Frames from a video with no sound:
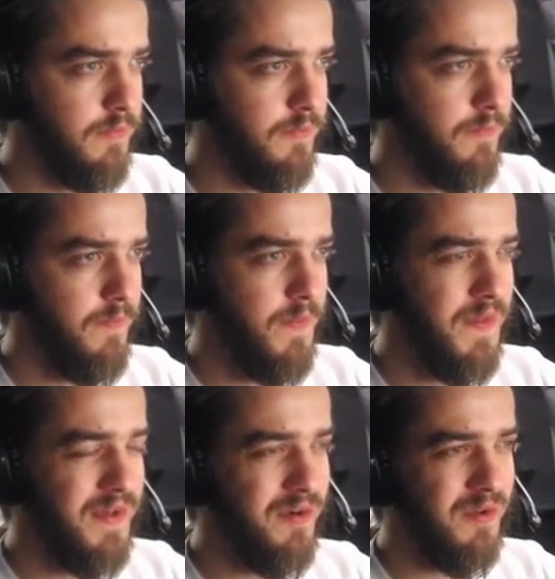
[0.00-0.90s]
The
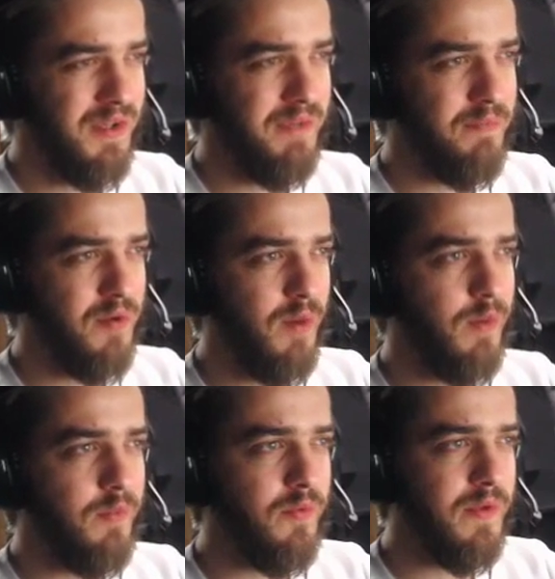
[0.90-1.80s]
only
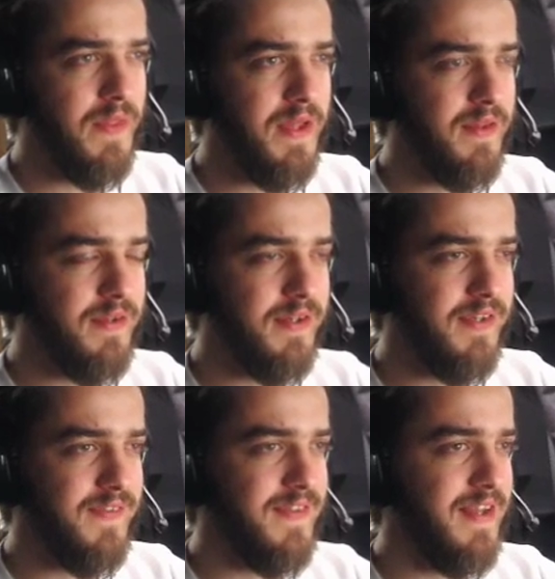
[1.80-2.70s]
problem with it
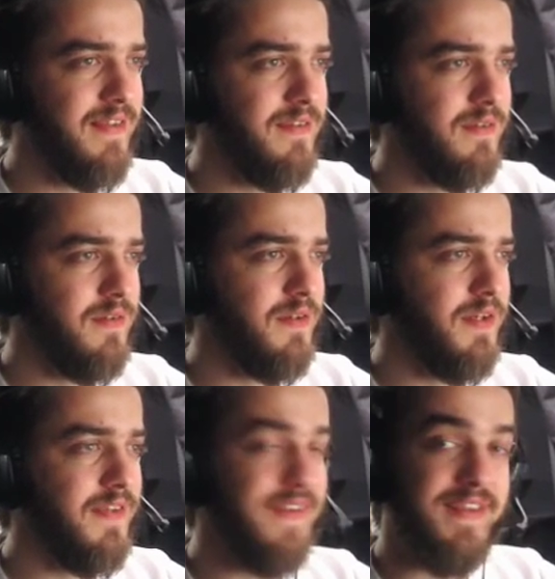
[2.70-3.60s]
is that
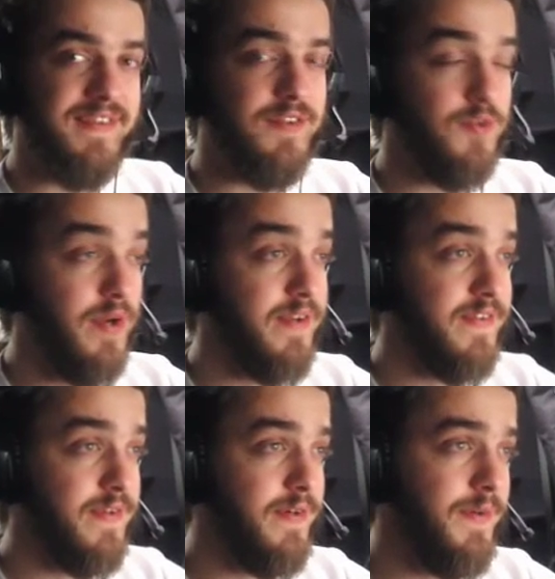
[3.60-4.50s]
it's easy to
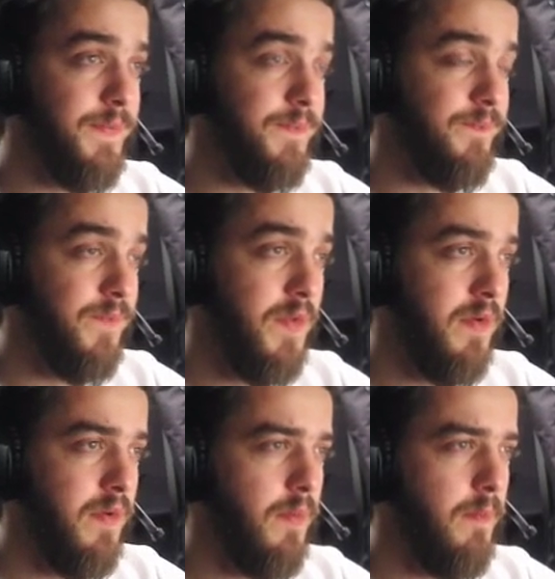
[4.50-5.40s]
answer,
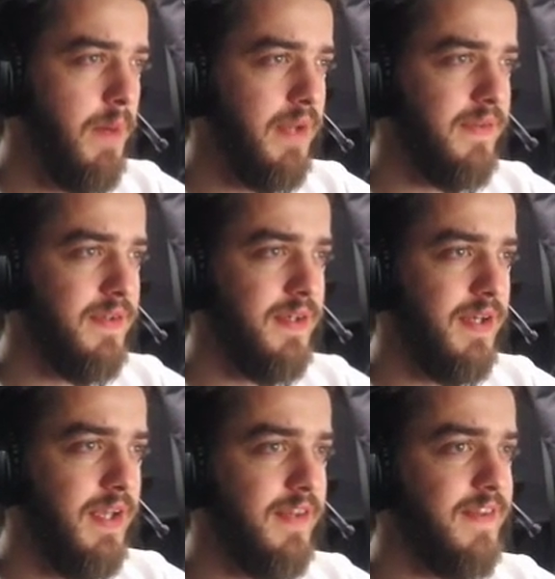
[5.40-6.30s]
but
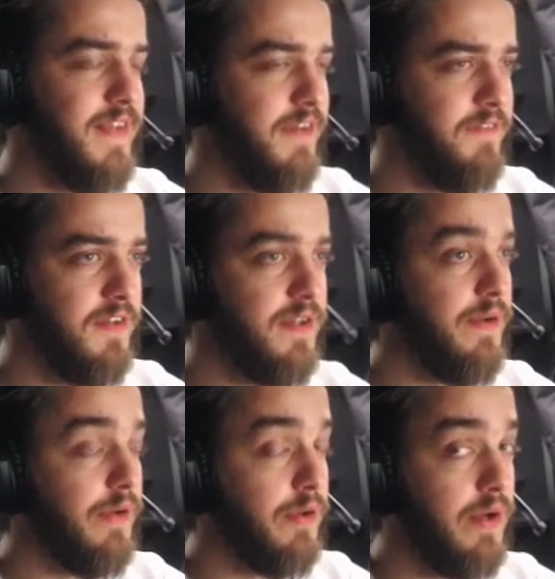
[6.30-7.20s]
it definitely
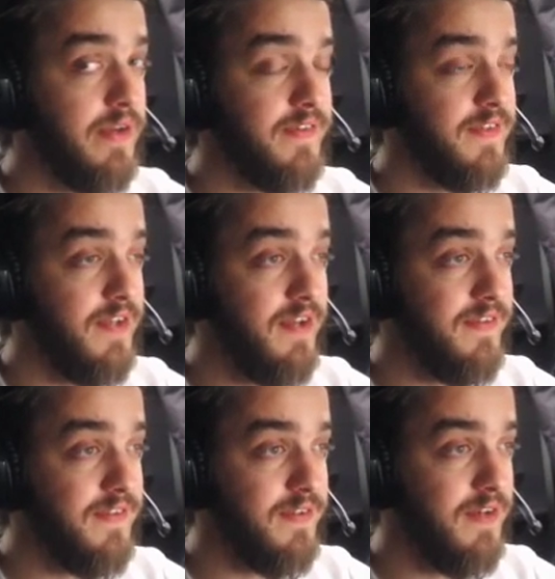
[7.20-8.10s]
requires an
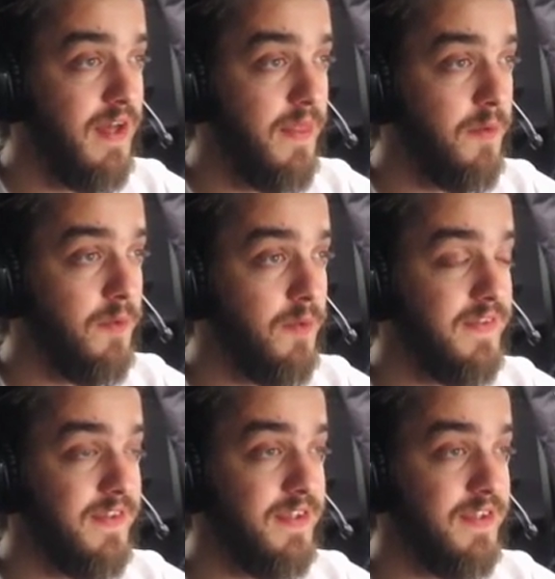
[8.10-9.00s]
answer, otherwise
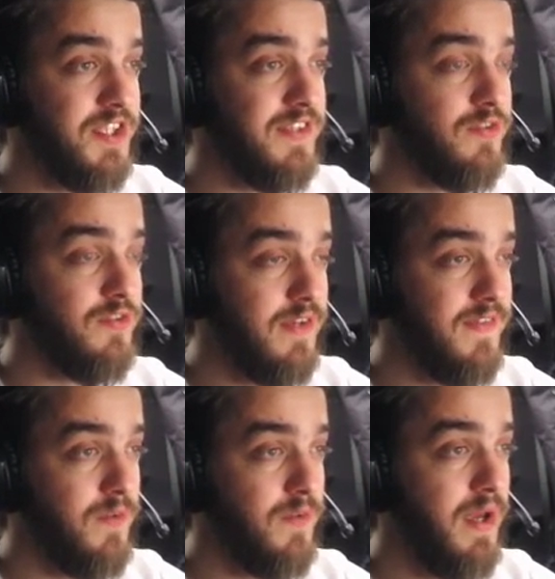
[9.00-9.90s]
it just runs
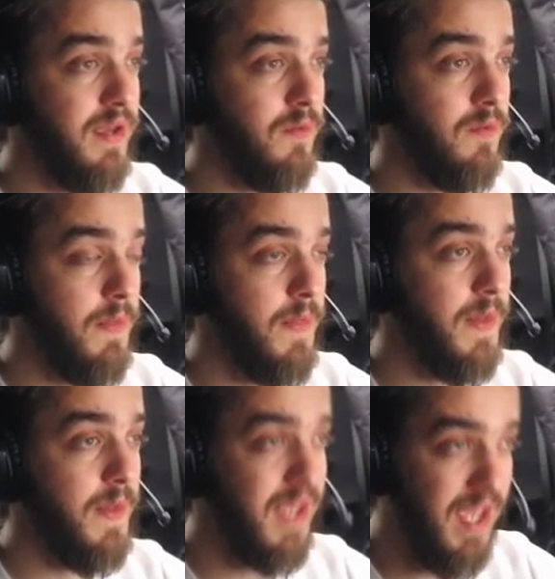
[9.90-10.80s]
away with the
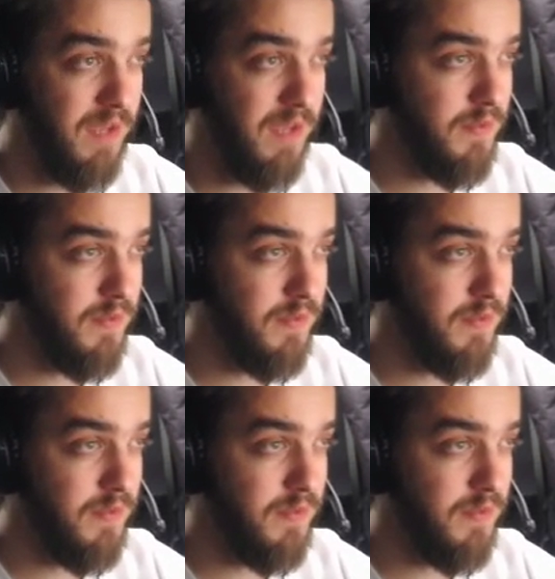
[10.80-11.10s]
game.